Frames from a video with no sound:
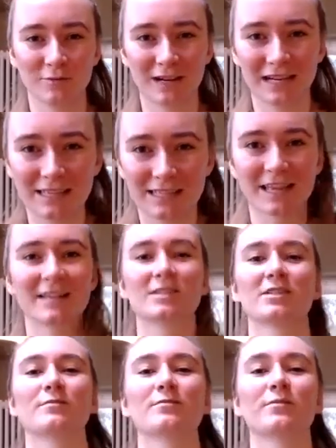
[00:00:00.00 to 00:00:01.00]
really set
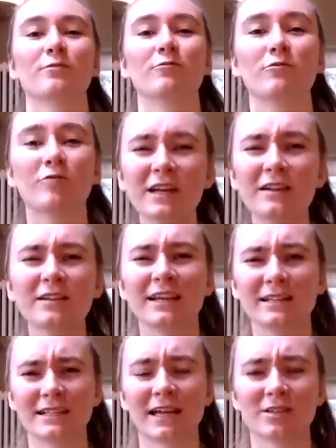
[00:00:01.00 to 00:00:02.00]
some real
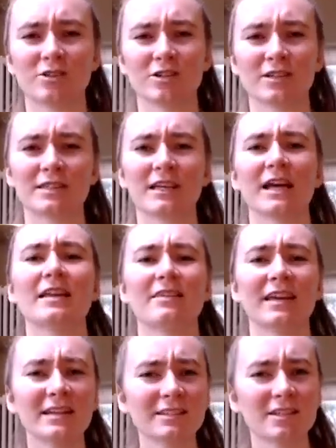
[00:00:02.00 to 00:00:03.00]
intentions,
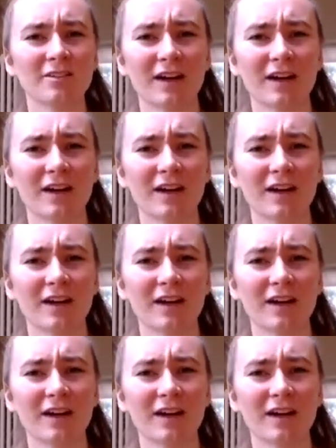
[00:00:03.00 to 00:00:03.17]
things that are